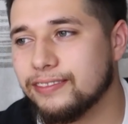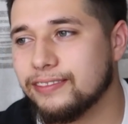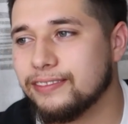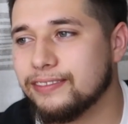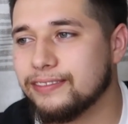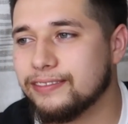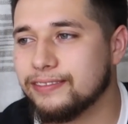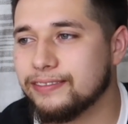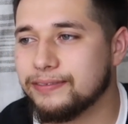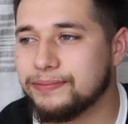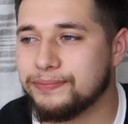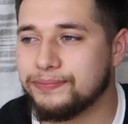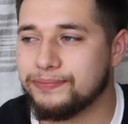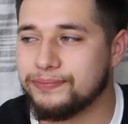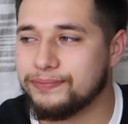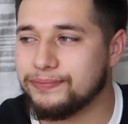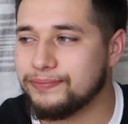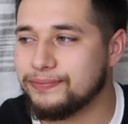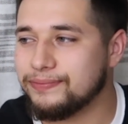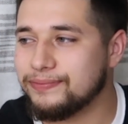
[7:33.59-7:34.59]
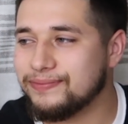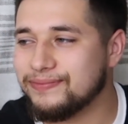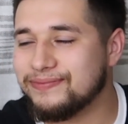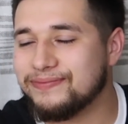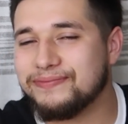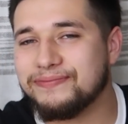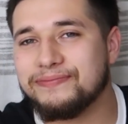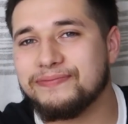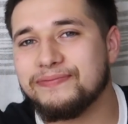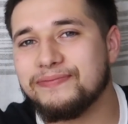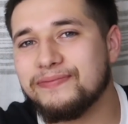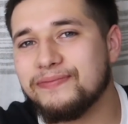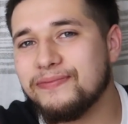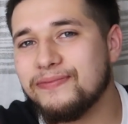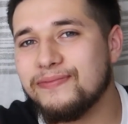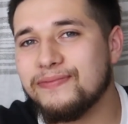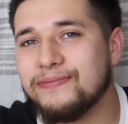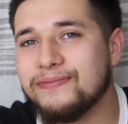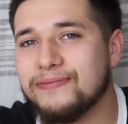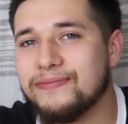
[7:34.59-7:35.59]

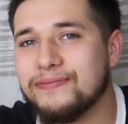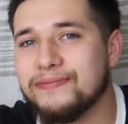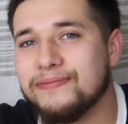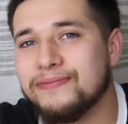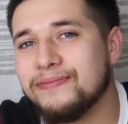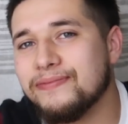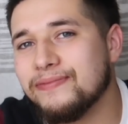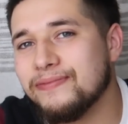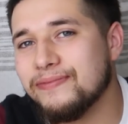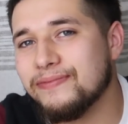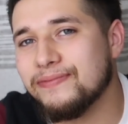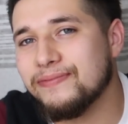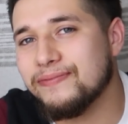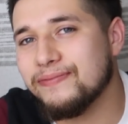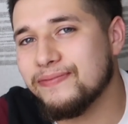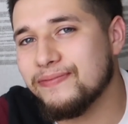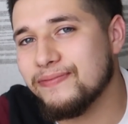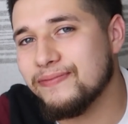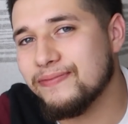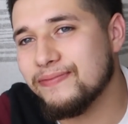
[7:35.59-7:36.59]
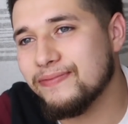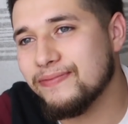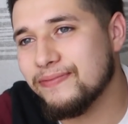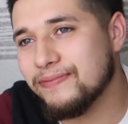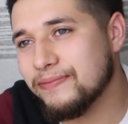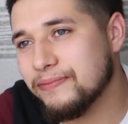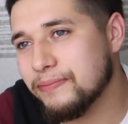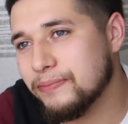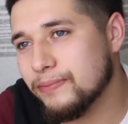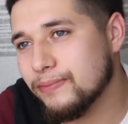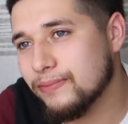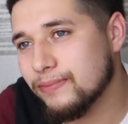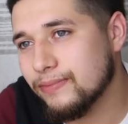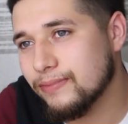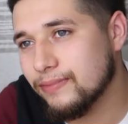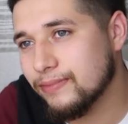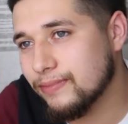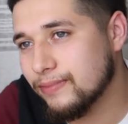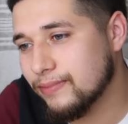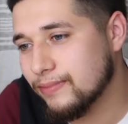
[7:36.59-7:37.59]

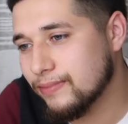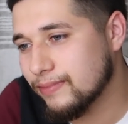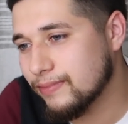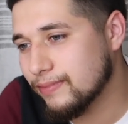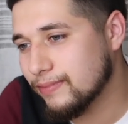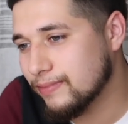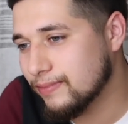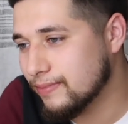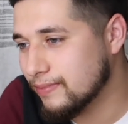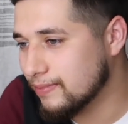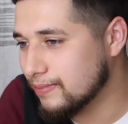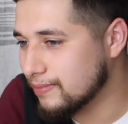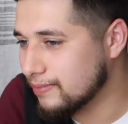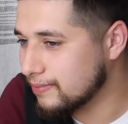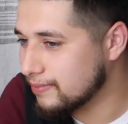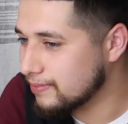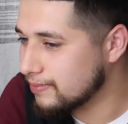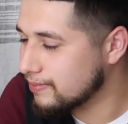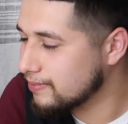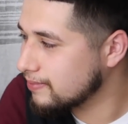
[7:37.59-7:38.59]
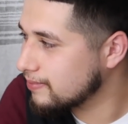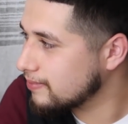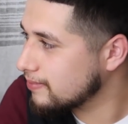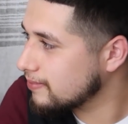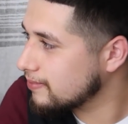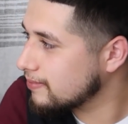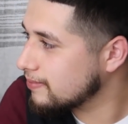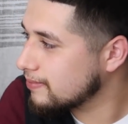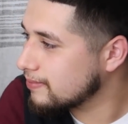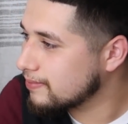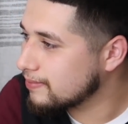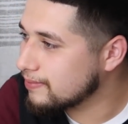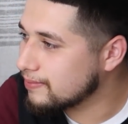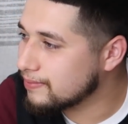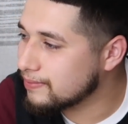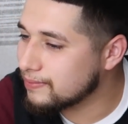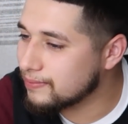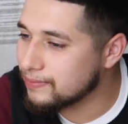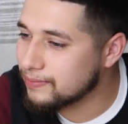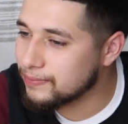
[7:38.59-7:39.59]

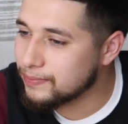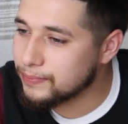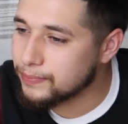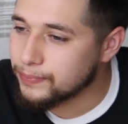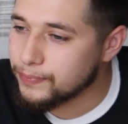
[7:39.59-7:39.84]
The person shown says nothing.